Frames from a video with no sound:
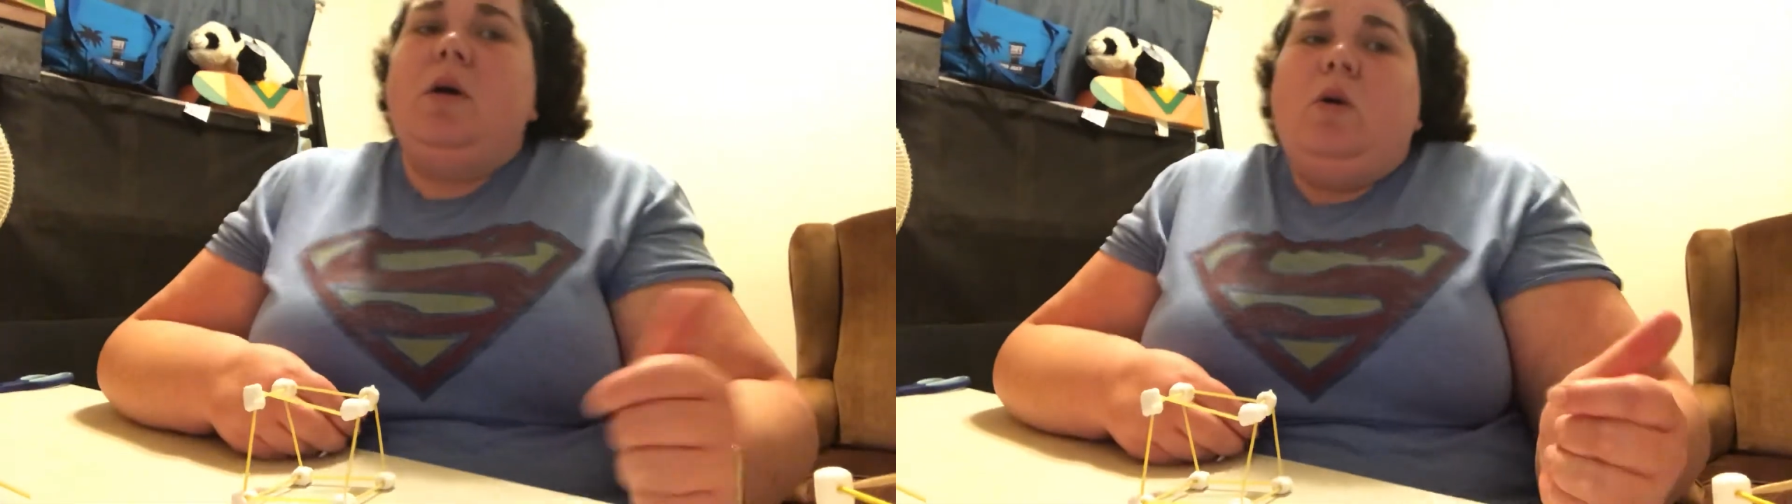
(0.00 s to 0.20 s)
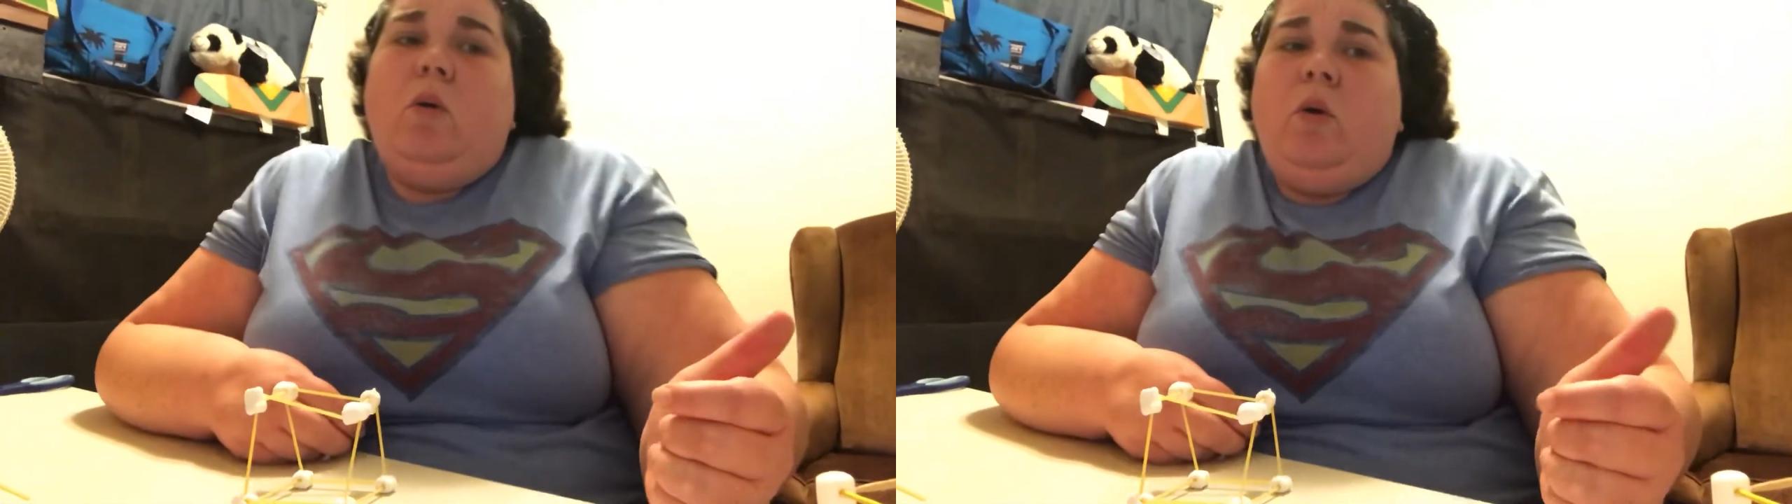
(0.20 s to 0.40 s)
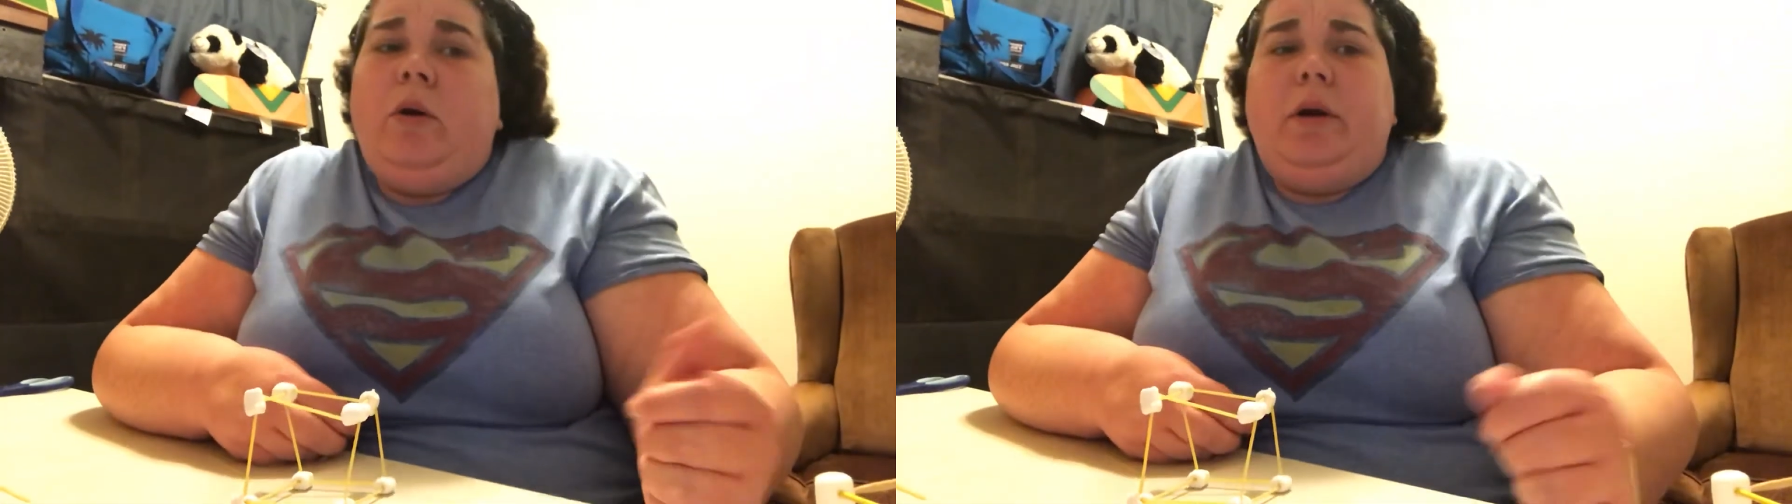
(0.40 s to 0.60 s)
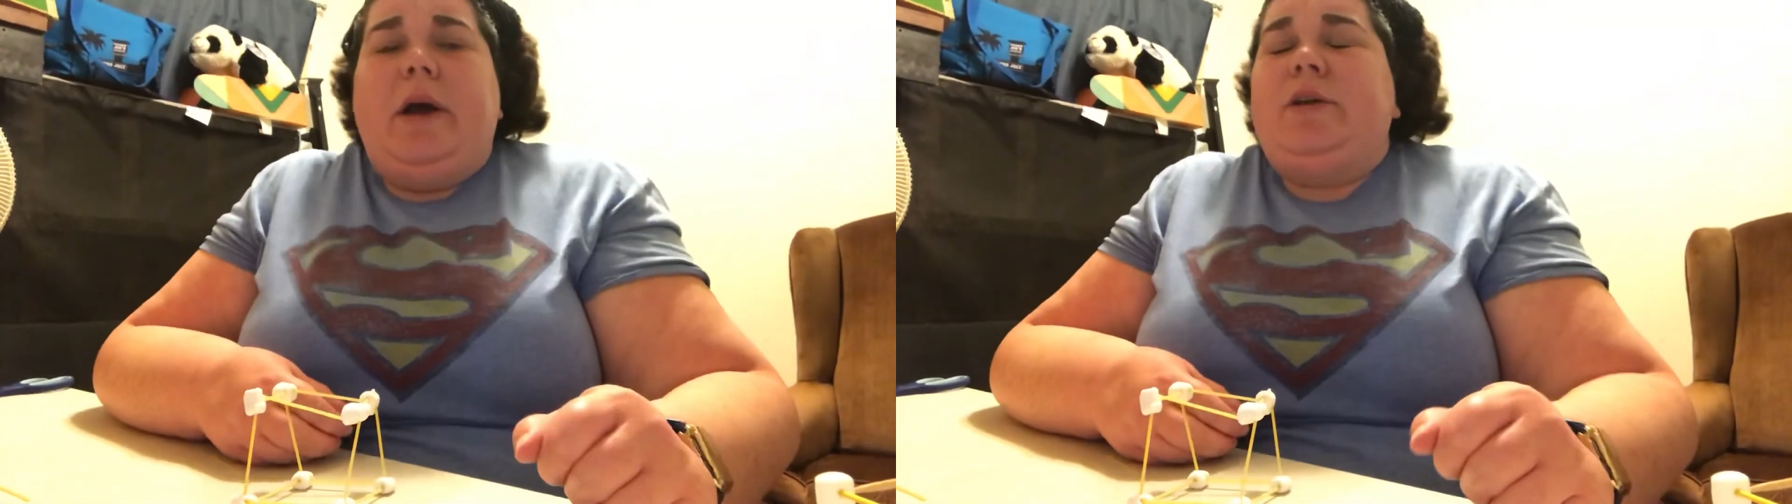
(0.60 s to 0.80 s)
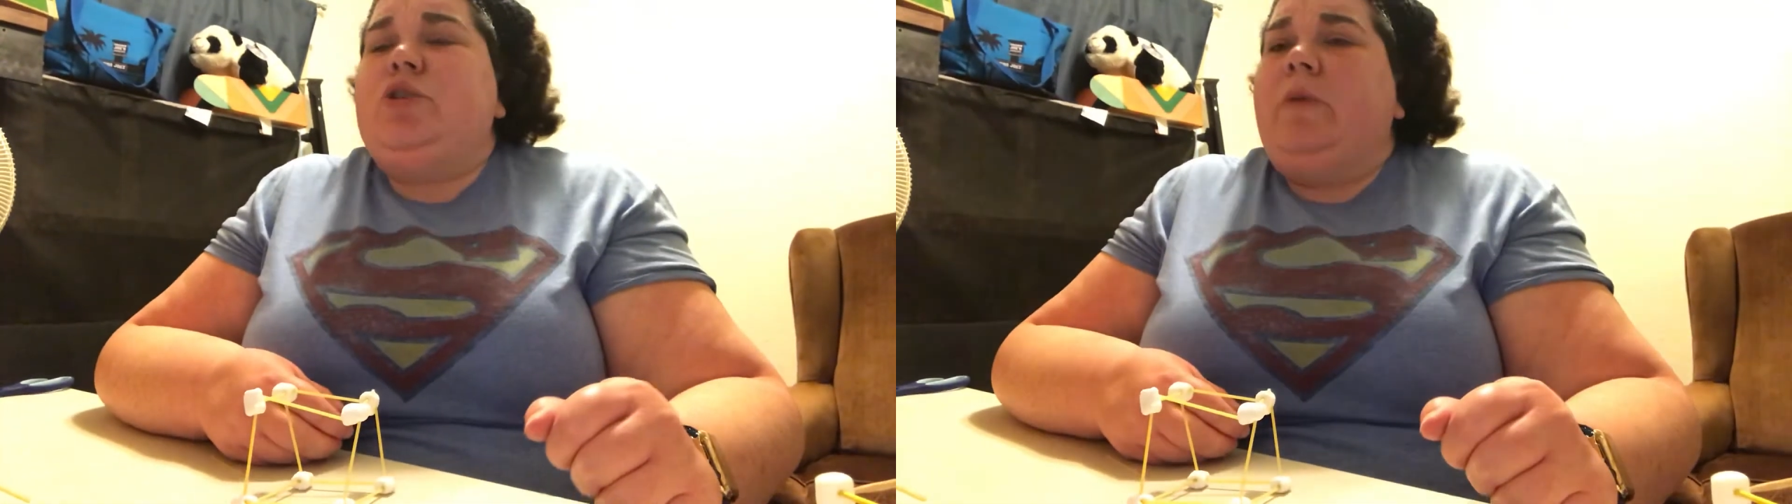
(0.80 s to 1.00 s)
or
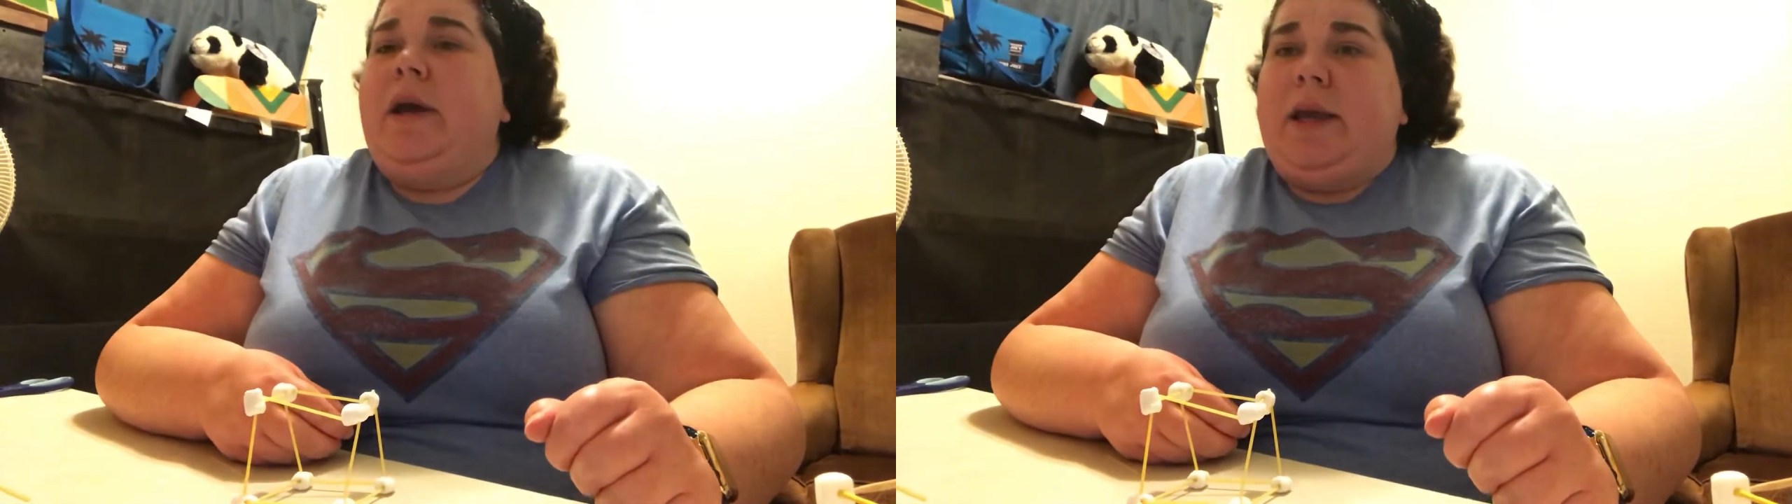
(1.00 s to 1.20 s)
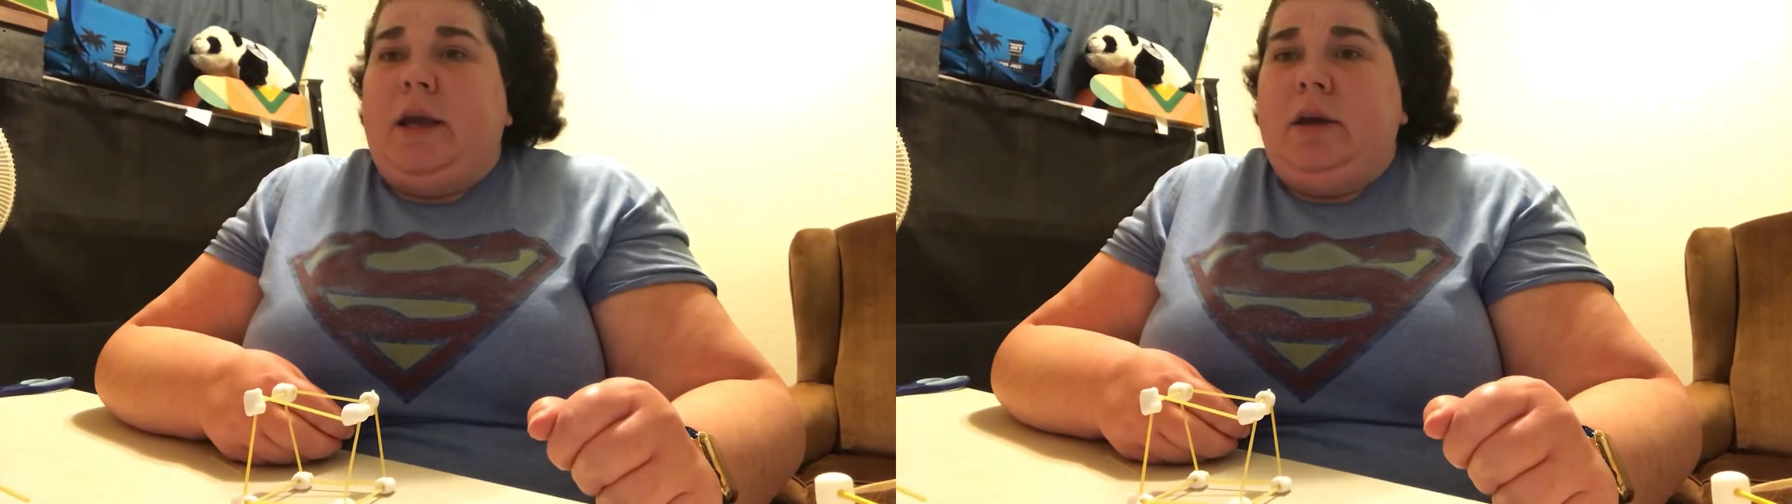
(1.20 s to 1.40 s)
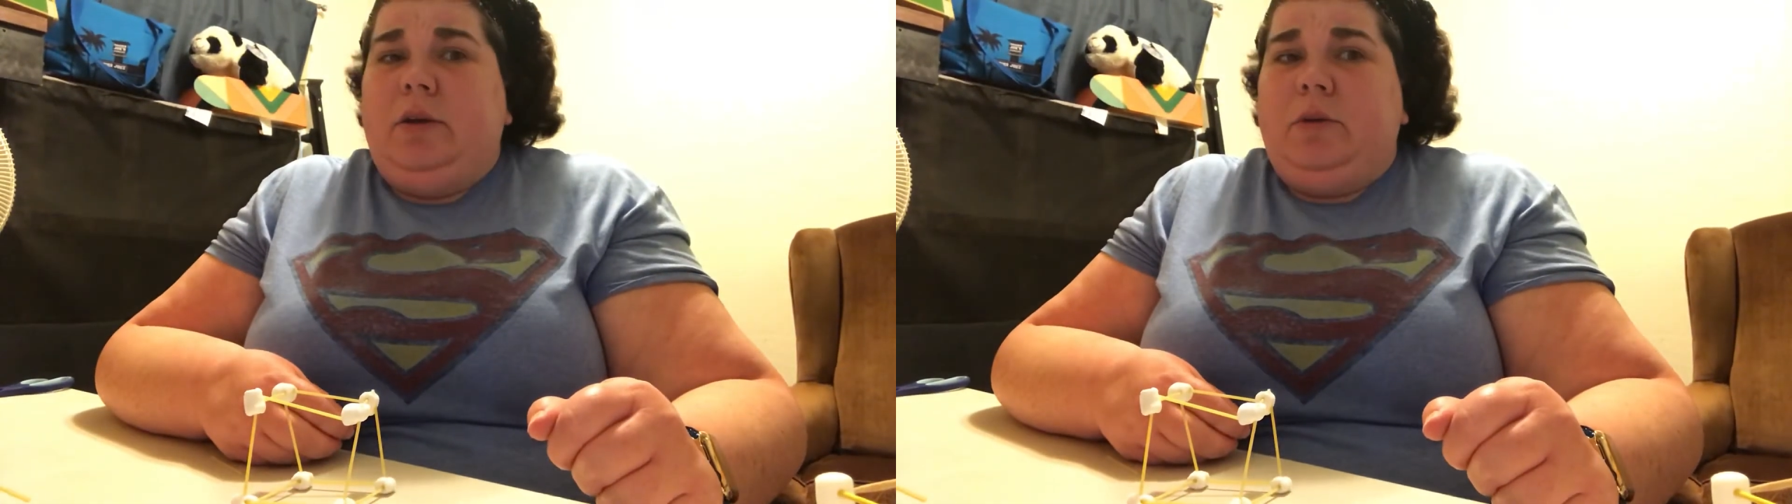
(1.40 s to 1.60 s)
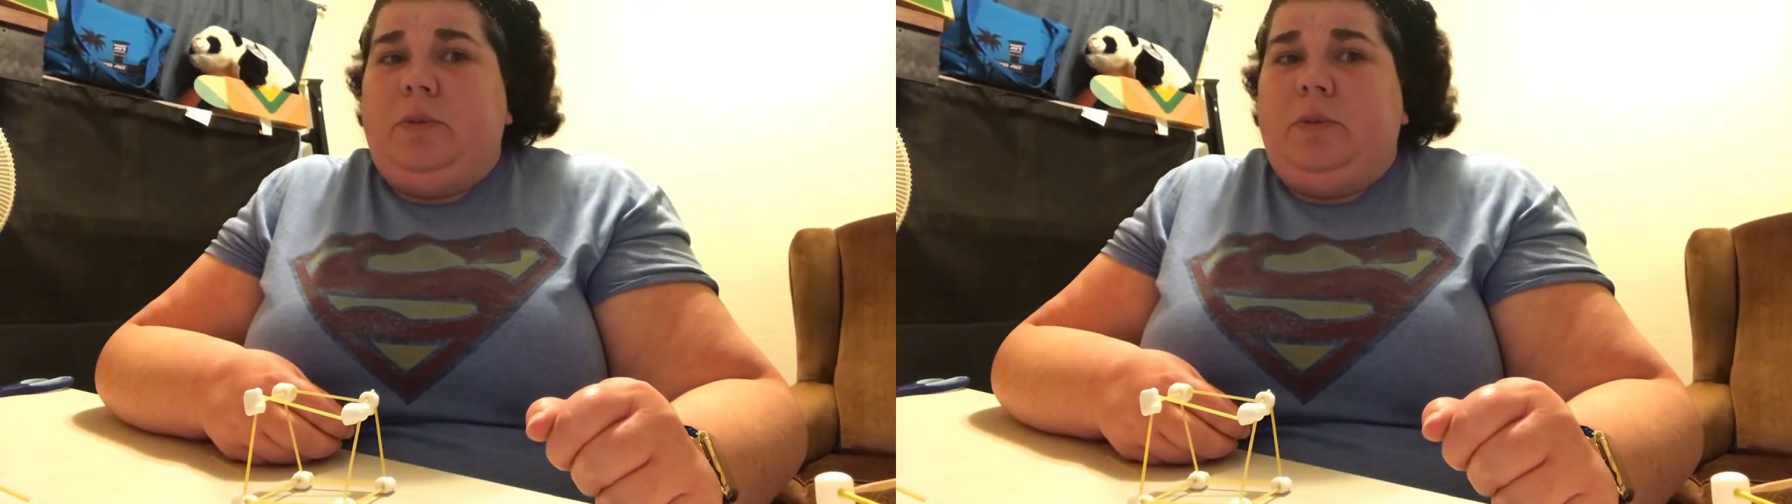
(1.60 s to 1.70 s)
a triangular